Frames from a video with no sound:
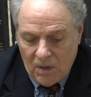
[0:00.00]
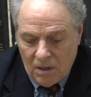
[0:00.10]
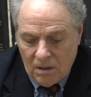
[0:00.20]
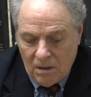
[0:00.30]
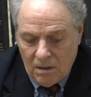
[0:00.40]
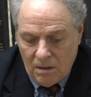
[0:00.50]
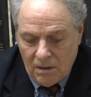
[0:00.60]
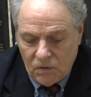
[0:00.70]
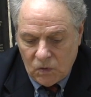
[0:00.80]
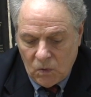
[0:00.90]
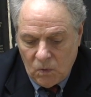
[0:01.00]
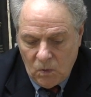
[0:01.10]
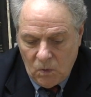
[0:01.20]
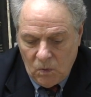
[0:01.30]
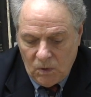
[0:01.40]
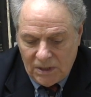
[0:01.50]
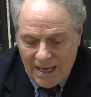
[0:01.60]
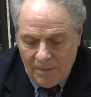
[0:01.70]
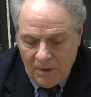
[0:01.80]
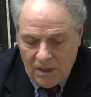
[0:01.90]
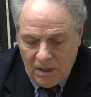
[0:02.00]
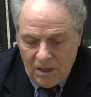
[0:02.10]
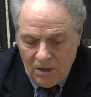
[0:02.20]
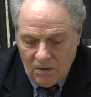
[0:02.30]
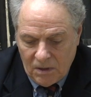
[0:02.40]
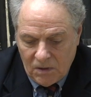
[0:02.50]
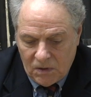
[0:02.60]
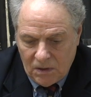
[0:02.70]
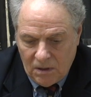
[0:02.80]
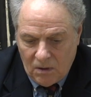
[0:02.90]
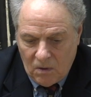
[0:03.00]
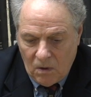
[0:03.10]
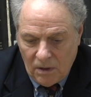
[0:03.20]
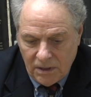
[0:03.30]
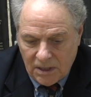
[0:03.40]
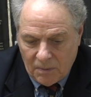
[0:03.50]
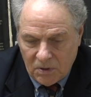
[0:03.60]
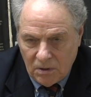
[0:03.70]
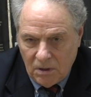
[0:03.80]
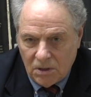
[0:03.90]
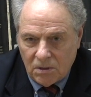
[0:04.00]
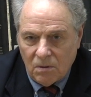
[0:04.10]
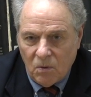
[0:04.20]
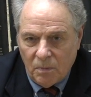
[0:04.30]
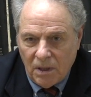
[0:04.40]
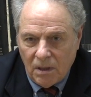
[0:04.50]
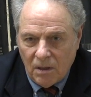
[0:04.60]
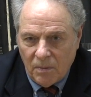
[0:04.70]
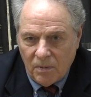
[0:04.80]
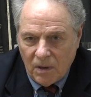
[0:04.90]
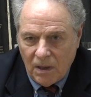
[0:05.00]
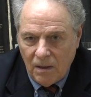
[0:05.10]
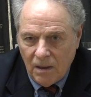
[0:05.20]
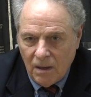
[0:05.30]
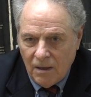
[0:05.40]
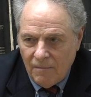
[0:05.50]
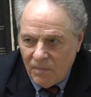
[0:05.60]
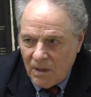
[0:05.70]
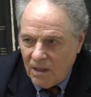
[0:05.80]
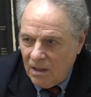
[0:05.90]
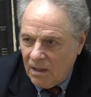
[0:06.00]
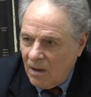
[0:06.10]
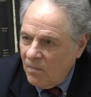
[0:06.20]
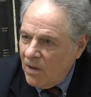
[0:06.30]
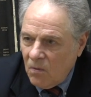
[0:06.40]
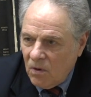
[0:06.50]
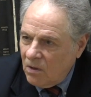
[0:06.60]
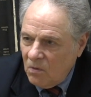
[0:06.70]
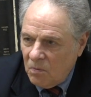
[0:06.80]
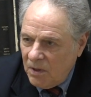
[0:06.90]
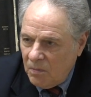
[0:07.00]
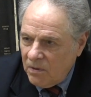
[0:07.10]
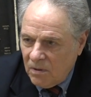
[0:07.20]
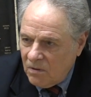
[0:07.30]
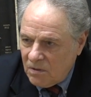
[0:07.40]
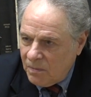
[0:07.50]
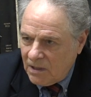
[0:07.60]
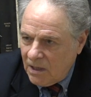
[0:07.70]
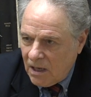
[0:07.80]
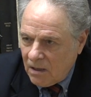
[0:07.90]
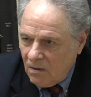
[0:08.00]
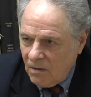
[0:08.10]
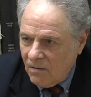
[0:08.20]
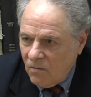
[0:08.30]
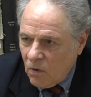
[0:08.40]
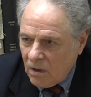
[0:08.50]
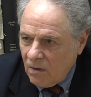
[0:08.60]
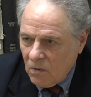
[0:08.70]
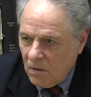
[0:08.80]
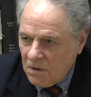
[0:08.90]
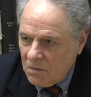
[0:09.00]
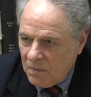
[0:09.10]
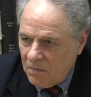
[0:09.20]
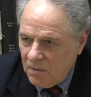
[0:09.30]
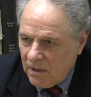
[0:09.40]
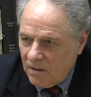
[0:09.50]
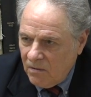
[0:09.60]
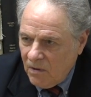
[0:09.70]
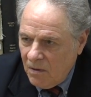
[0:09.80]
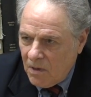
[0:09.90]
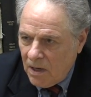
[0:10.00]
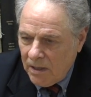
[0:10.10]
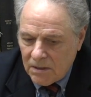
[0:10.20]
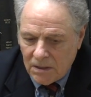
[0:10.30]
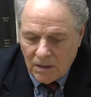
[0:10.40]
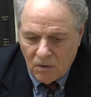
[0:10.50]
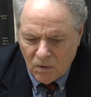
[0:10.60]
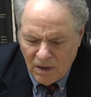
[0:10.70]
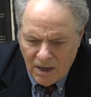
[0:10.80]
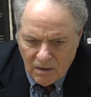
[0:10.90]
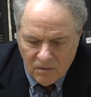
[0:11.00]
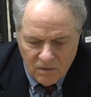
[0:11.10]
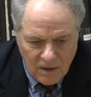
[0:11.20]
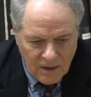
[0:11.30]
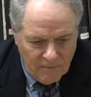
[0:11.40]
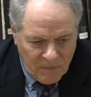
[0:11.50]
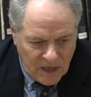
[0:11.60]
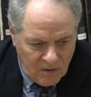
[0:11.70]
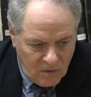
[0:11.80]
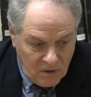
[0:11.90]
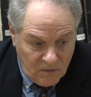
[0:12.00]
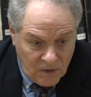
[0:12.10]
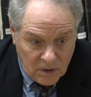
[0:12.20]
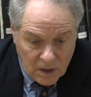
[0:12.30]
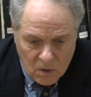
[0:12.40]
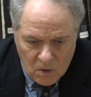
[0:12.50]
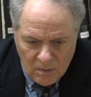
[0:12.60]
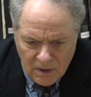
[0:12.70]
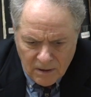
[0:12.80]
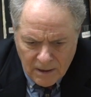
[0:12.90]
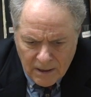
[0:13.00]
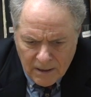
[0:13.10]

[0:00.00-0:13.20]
Uh, so what's happening here is all these opportunities start opening up, right? I'm networking with people that are spectacular. I love working with all these people, like great minds and creative. And I really felt at home here.